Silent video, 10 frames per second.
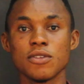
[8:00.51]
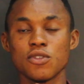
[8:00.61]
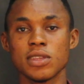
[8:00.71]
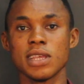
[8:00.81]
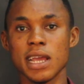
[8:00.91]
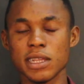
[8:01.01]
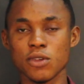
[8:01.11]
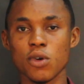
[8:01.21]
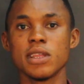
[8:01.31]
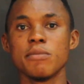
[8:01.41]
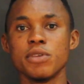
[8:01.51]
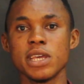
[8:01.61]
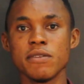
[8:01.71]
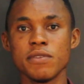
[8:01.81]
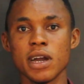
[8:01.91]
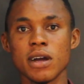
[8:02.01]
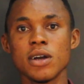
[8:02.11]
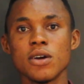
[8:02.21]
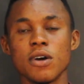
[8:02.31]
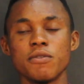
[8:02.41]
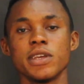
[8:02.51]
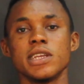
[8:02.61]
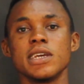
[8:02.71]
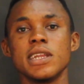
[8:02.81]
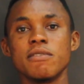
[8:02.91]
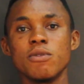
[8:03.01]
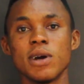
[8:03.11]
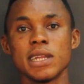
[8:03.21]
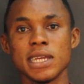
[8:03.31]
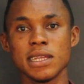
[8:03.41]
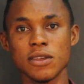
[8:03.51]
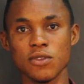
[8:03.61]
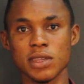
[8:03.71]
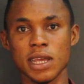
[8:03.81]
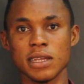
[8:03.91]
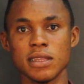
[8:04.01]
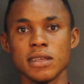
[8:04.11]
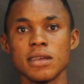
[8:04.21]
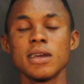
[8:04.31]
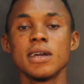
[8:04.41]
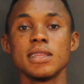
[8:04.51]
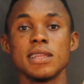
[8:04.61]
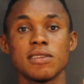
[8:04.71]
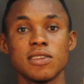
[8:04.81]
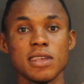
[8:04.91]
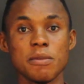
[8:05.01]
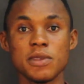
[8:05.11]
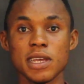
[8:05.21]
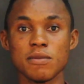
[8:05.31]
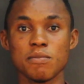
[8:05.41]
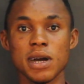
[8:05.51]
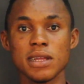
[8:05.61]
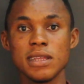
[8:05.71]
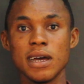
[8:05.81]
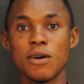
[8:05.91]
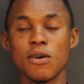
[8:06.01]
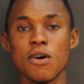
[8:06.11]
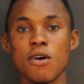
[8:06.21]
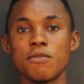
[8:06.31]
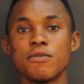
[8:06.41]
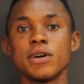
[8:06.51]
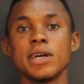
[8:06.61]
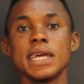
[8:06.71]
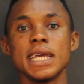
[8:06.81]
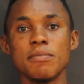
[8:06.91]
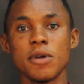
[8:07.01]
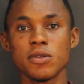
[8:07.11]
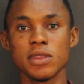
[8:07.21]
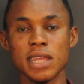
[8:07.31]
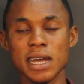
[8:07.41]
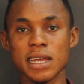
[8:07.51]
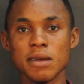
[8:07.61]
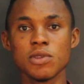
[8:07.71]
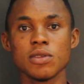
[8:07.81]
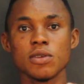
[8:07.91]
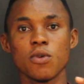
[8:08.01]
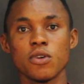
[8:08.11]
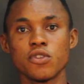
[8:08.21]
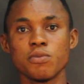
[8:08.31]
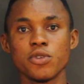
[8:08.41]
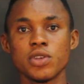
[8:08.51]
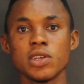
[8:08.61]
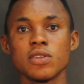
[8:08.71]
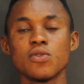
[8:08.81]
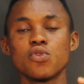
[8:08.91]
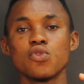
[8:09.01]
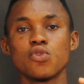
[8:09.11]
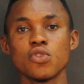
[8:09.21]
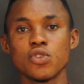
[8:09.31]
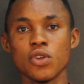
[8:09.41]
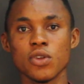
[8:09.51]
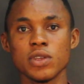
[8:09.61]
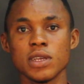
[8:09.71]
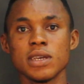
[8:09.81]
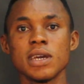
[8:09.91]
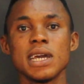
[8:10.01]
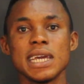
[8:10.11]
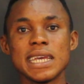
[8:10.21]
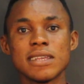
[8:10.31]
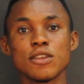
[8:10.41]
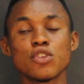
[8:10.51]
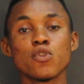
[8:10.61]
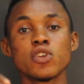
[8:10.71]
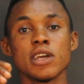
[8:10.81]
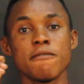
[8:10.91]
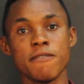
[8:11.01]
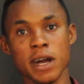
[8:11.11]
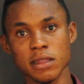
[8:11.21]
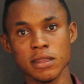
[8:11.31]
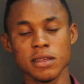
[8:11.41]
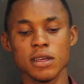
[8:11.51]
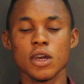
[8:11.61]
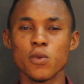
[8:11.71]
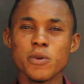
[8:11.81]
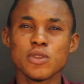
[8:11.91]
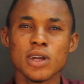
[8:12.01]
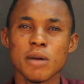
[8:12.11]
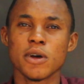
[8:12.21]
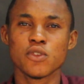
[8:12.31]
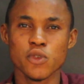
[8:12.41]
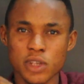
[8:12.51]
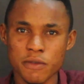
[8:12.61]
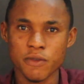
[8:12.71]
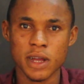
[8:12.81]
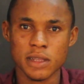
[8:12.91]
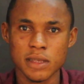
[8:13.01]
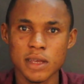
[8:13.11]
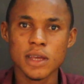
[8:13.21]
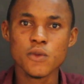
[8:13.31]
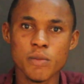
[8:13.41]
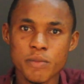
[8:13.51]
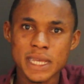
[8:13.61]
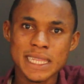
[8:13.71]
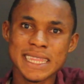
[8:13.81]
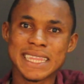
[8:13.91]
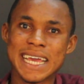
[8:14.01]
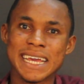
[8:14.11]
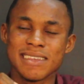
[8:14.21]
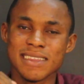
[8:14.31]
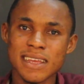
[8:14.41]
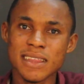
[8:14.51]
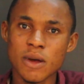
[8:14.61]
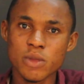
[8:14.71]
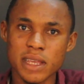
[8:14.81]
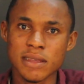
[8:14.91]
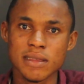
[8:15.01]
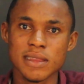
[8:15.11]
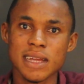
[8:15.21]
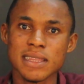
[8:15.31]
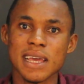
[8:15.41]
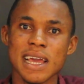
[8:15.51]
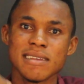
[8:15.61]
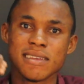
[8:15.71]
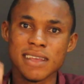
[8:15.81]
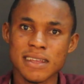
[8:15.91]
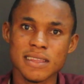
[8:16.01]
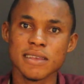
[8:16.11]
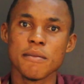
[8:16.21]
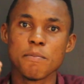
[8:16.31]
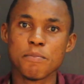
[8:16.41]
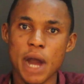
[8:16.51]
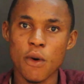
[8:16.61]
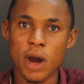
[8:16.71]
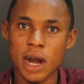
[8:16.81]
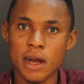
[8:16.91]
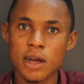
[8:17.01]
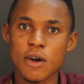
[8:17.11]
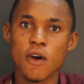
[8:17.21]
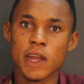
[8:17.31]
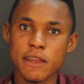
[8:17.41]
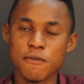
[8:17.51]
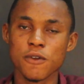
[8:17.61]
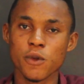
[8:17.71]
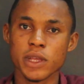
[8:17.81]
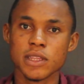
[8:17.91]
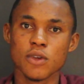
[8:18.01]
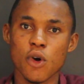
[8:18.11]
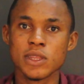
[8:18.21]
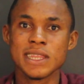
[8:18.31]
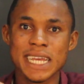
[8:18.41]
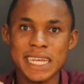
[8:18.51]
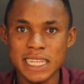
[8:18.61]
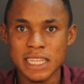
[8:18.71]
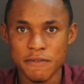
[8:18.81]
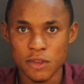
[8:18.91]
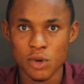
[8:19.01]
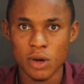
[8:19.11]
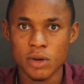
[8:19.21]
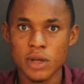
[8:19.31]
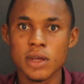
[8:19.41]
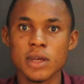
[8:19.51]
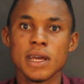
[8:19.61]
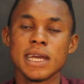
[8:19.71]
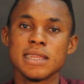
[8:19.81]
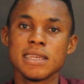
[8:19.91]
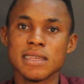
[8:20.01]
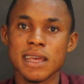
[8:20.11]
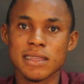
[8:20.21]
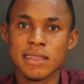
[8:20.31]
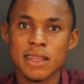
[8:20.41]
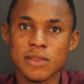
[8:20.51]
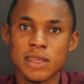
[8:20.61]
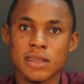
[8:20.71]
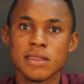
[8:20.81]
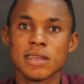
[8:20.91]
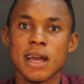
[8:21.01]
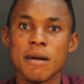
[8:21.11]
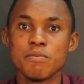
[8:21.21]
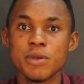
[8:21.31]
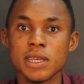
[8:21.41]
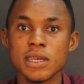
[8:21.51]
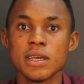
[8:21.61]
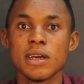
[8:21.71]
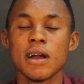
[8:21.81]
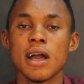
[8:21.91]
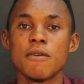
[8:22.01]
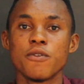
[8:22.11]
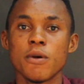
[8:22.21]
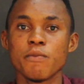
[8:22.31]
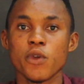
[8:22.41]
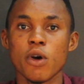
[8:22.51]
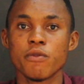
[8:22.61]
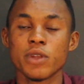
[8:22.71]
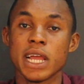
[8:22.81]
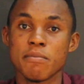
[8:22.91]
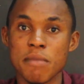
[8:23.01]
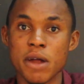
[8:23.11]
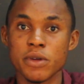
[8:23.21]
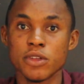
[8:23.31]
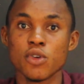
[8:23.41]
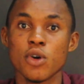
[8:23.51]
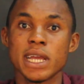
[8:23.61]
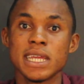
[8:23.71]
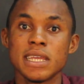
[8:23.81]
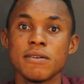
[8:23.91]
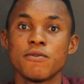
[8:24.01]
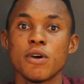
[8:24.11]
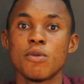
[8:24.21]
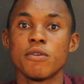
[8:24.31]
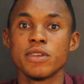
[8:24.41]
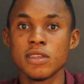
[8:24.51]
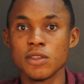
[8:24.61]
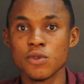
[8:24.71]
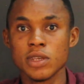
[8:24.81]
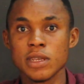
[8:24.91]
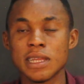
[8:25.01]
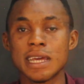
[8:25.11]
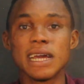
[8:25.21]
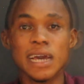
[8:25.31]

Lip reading: the society or the behavior of each and everyone in the society. The subject matter of Emile Durkheim's contribution to sociology is social facts. When we talk about social facts, we mean the external things that exert power or influence on the individual. And these external things can be a form of like marriage or any form of institution.